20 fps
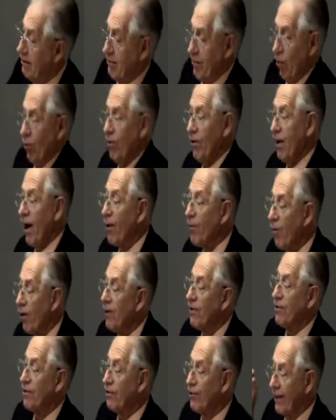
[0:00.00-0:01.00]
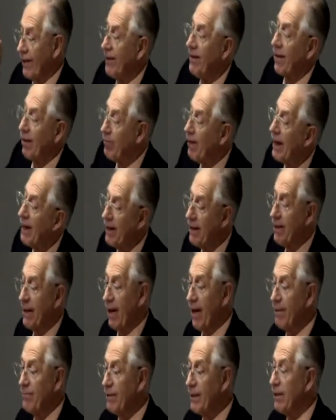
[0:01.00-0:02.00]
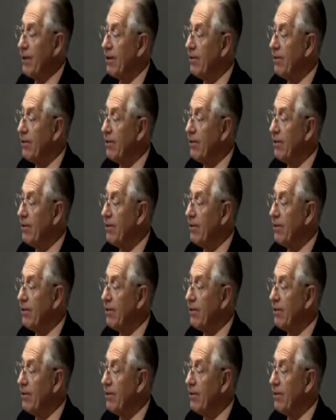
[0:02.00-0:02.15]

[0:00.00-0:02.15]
Lord, I want to do a little better than I've been